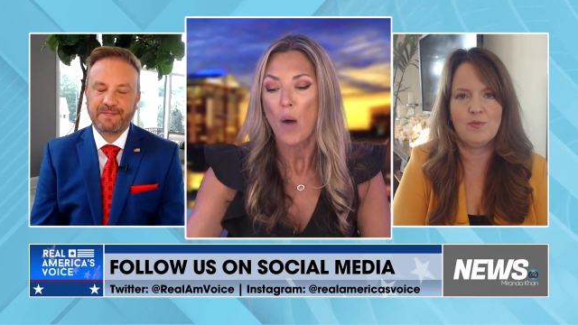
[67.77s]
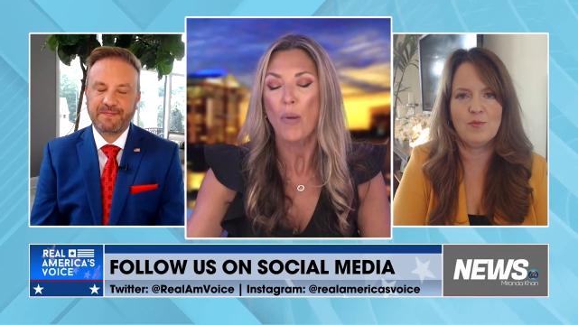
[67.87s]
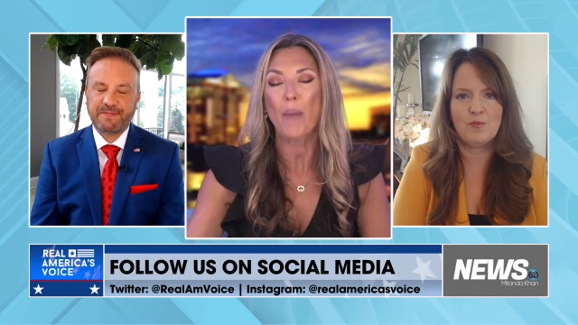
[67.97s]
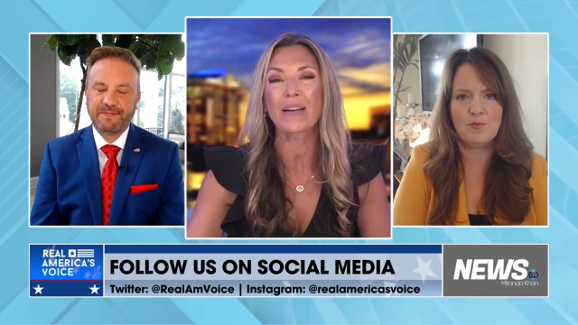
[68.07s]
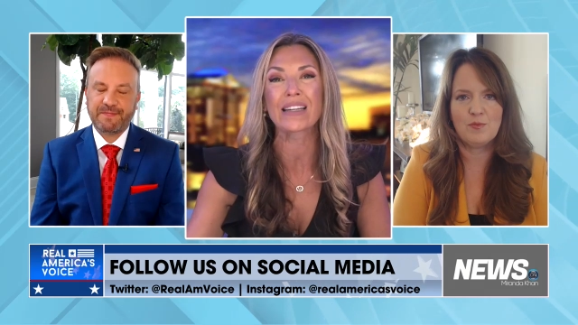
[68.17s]

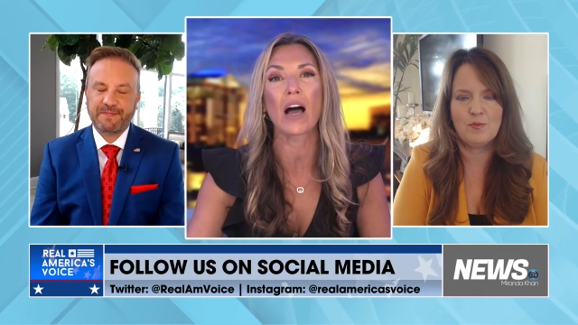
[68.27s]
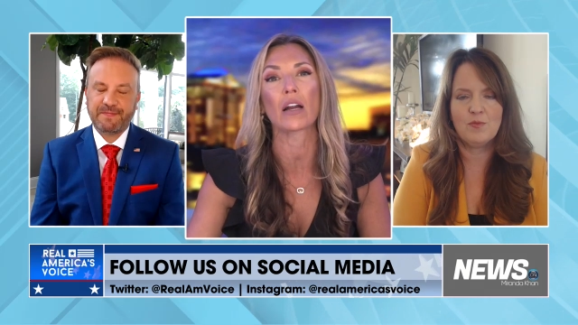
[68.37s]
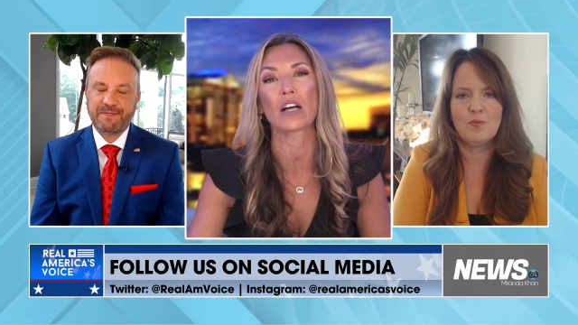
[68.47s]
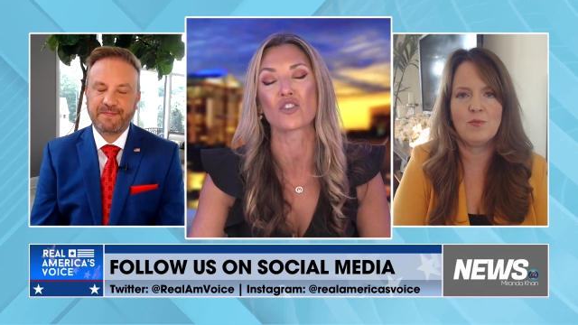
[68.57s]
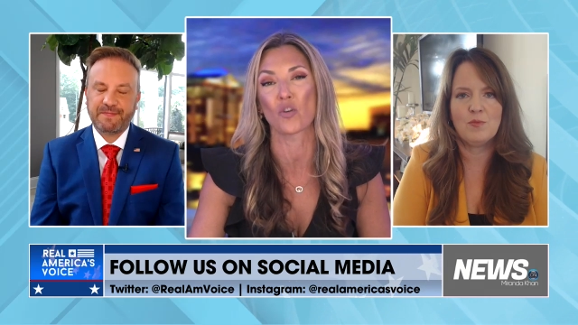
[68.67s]
Speaker 1: probably not
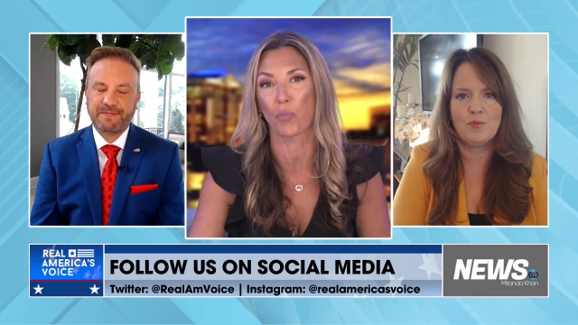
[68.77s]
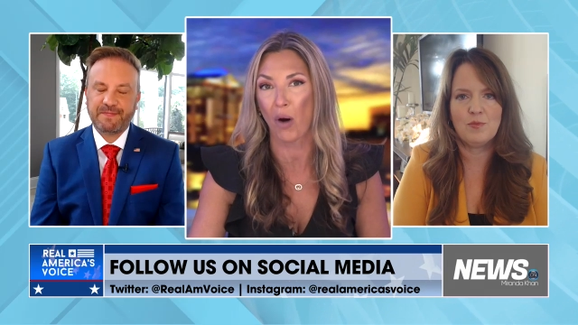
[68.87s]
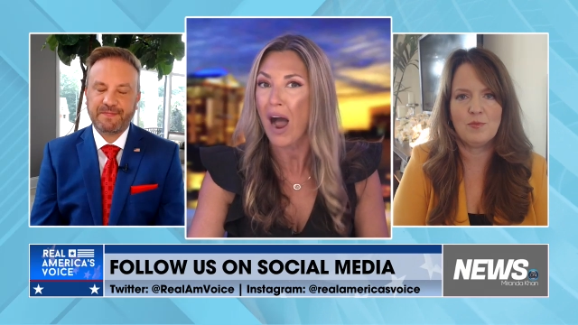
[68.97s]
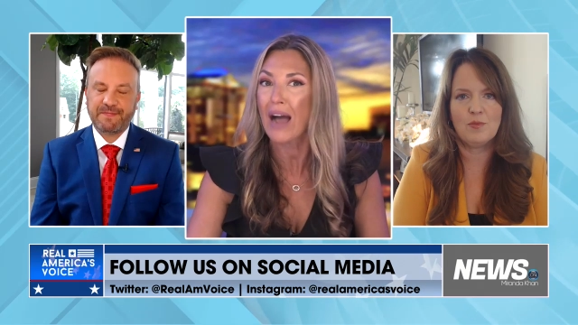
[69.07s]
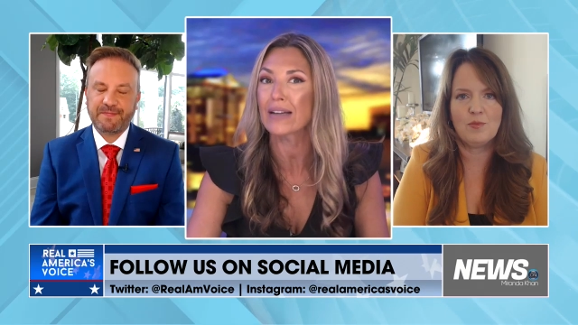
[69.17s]
a
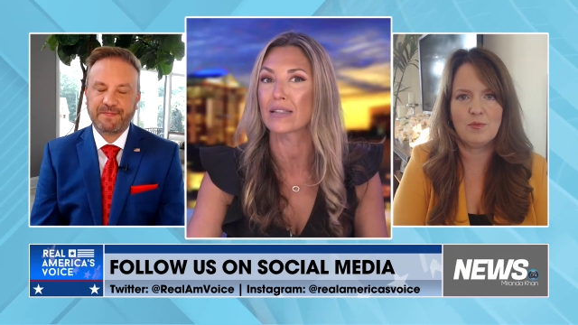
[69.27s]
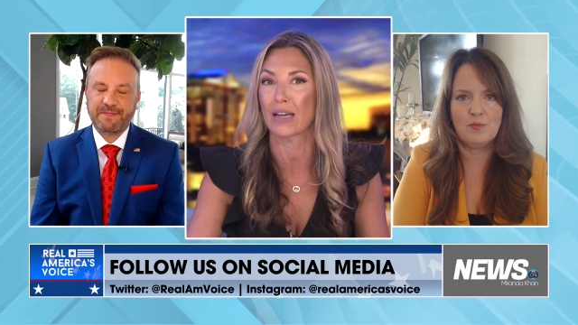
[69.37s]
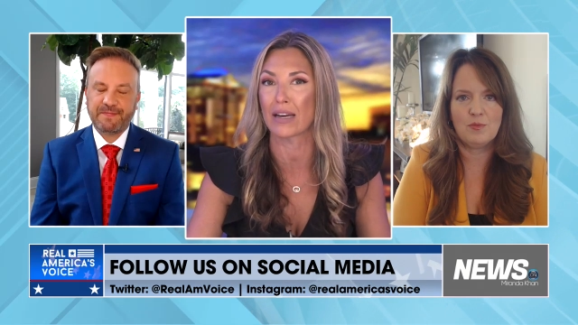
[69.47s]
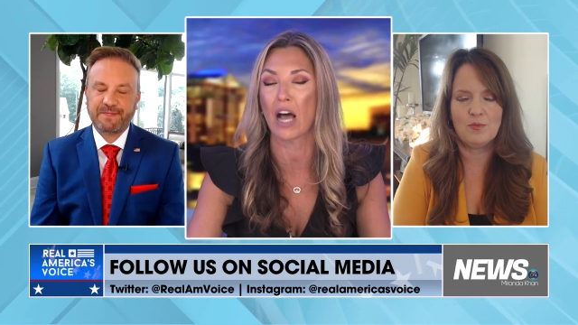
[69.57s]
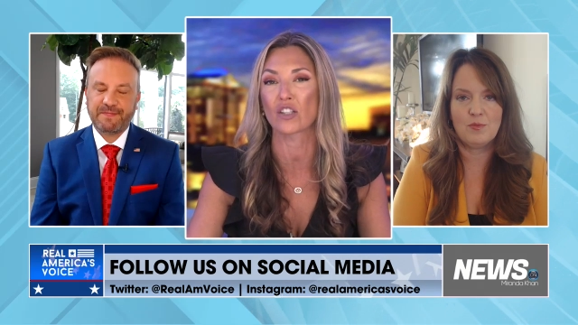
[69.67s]
surprise
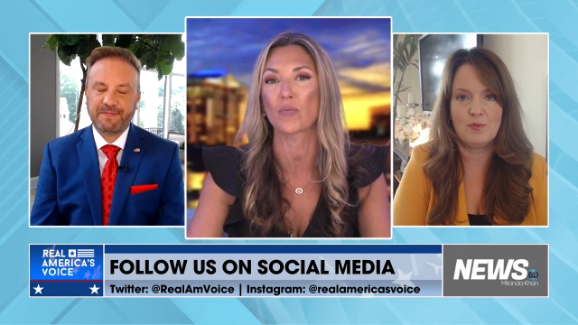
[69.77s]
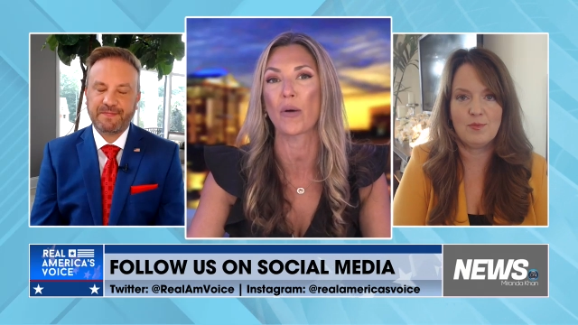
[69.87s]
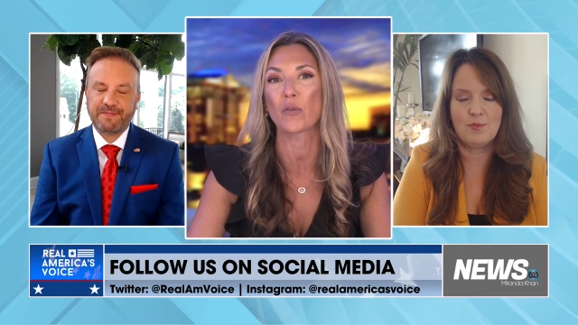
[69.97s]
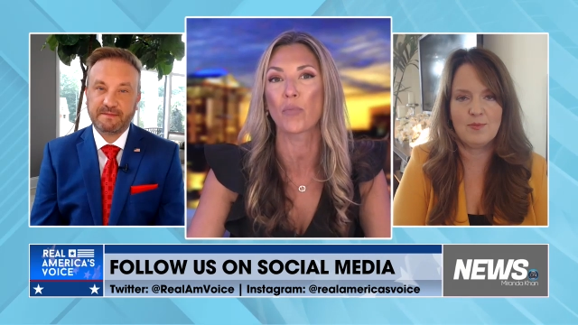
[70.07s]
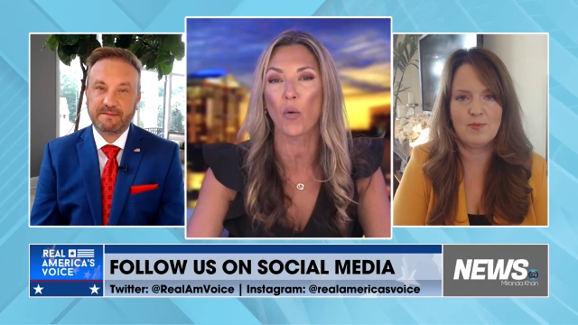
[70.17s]

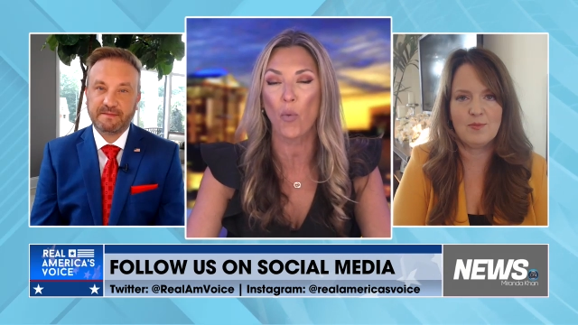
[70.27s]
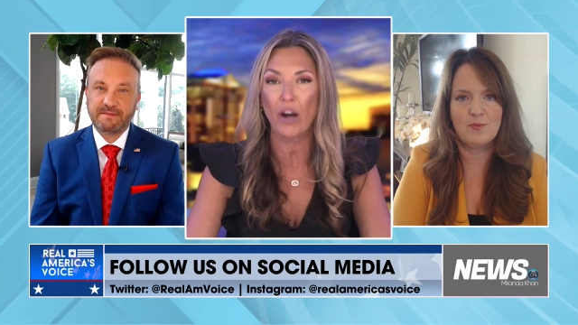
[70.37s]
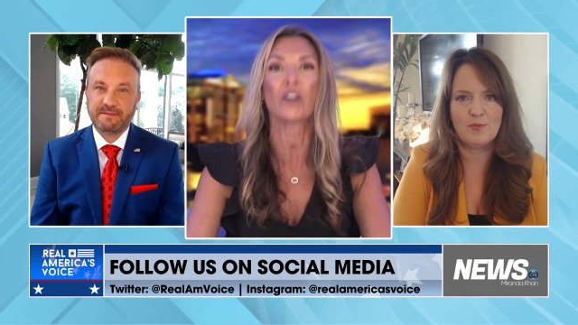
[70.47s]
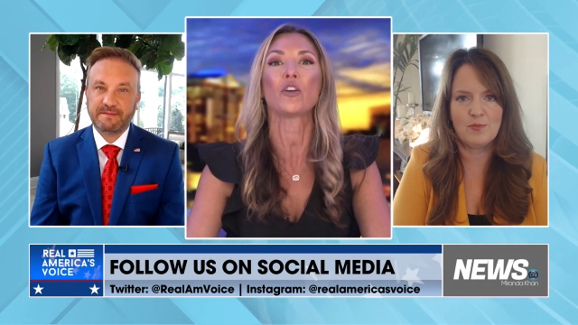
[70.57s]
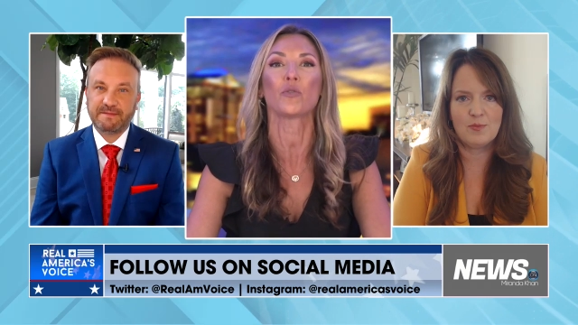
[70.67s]
announcement, but where
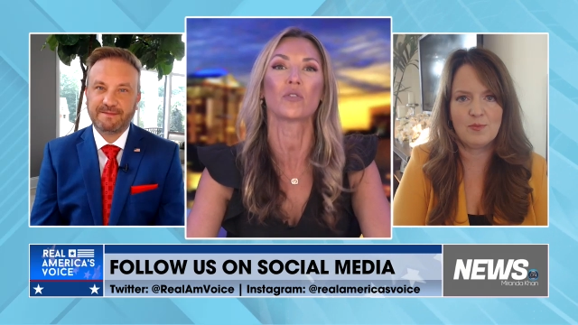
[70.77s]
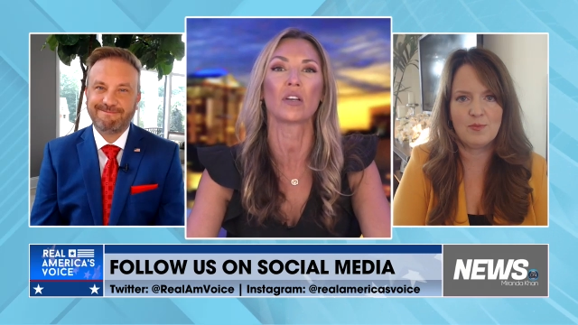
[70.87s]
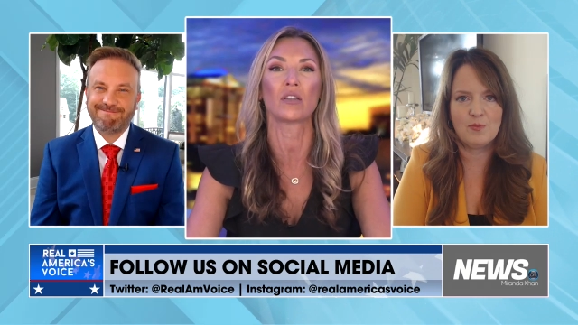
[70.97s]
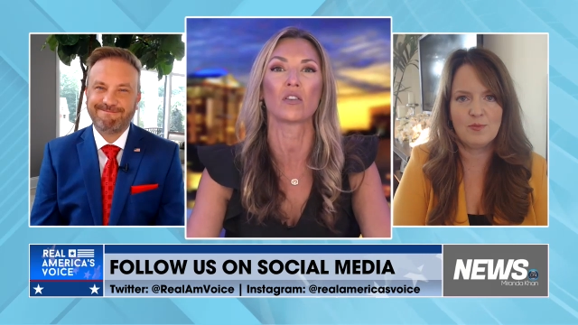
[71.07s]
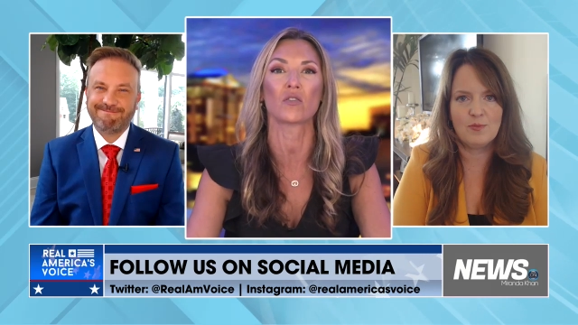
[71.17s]
do you see
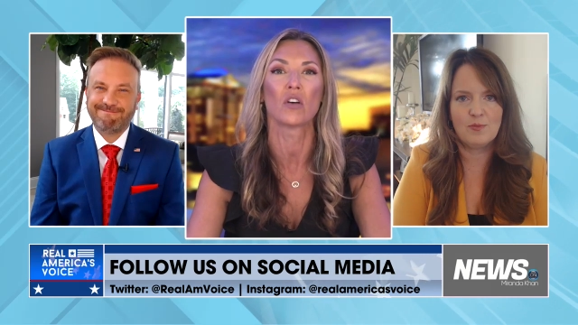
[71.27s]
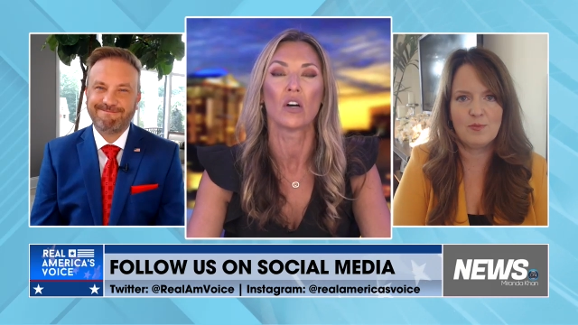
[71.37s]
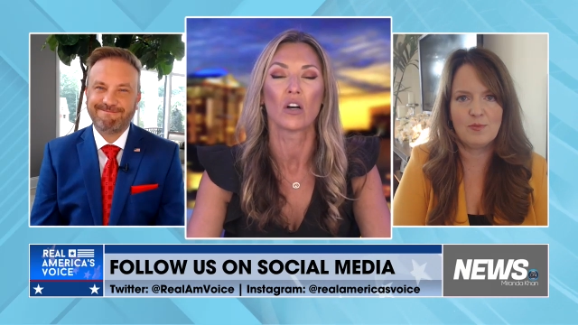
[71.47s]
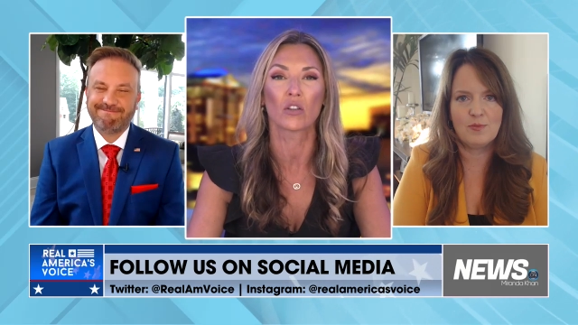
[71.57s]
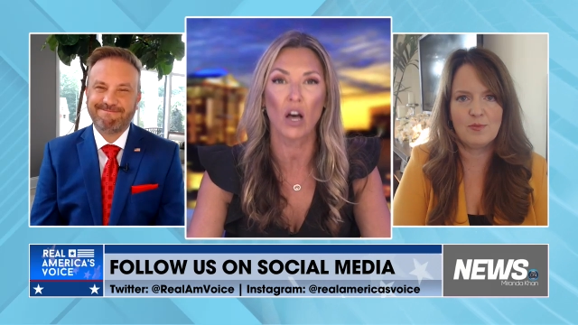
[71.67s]
this
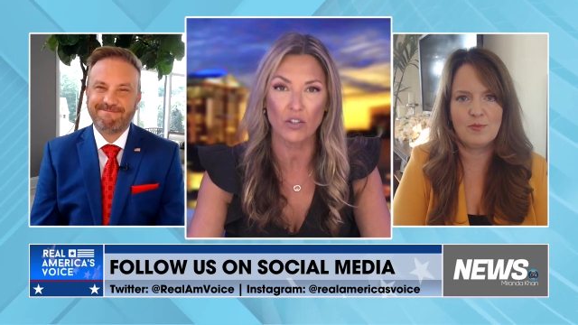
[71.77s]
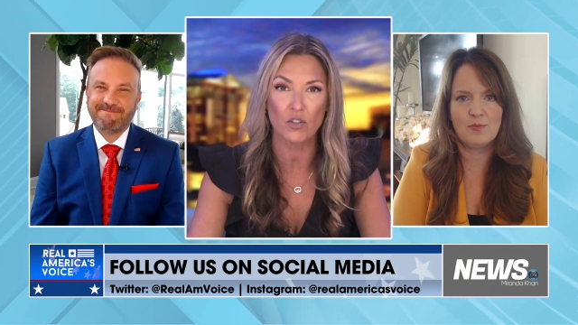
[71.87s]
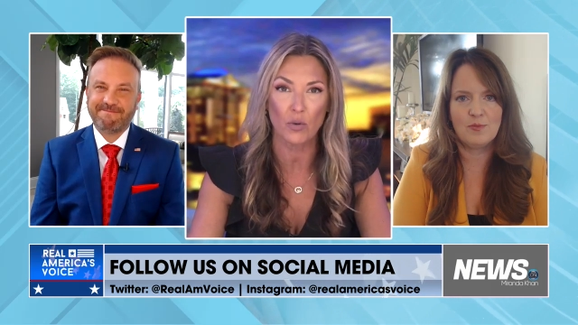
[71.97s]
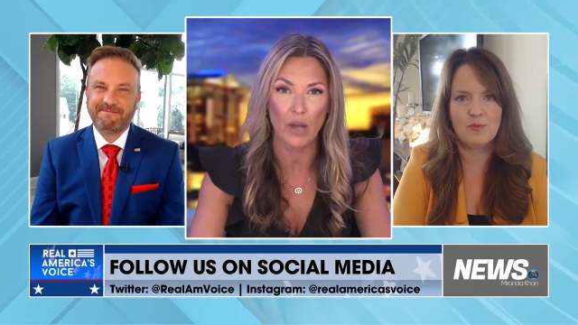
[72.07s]
lawsuit